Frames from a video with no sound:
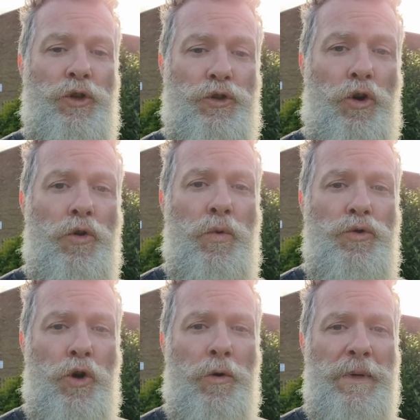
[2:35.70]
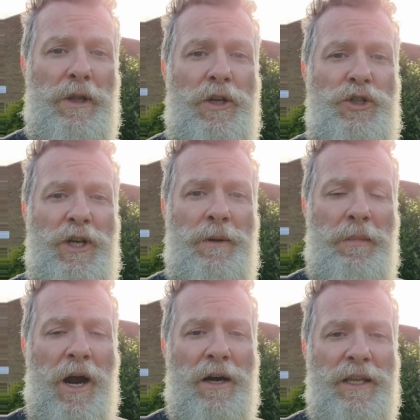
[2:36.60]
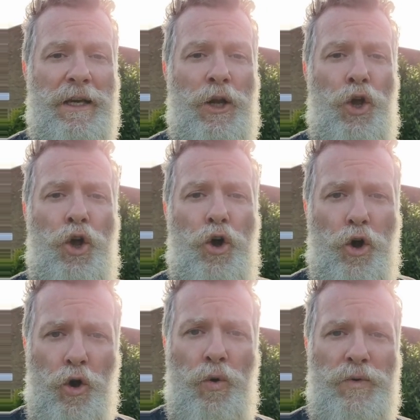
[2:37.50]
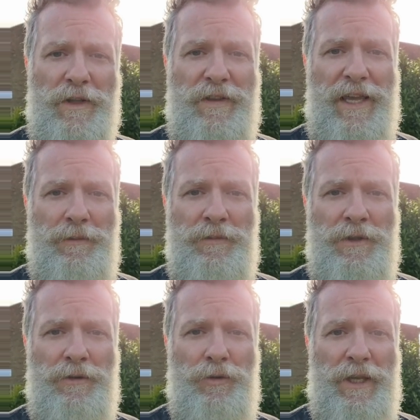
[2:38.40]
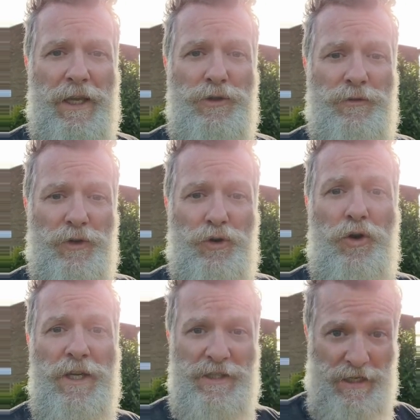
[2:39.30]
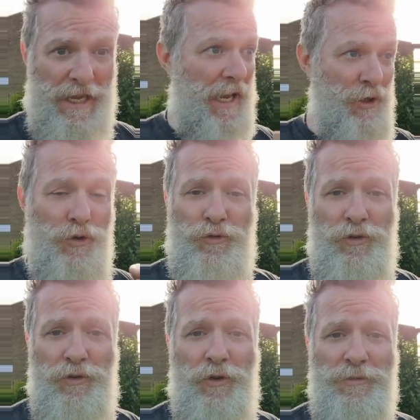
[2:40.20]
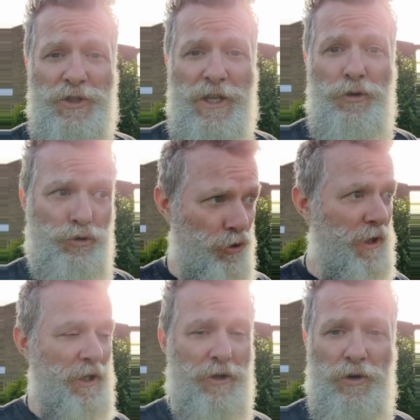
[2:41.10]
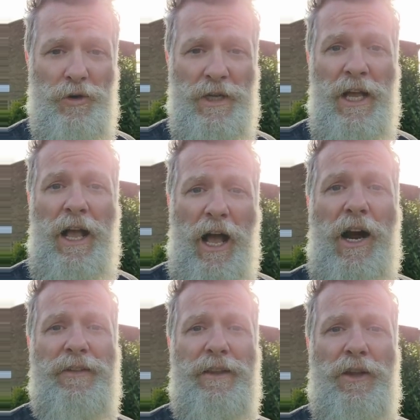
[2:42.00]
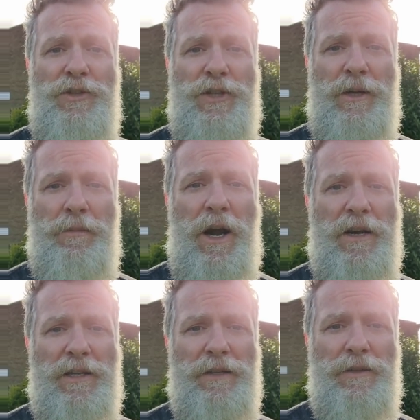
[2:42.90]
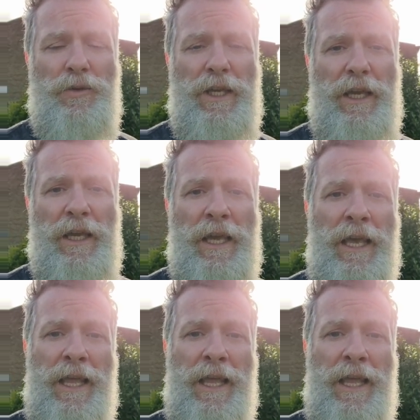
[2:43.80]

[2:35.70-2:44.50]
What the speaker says: your dog will not be lunging and barking all the time, okay. So if your dog is in the room just now, look at your dog. Are they lunging and barking, okay?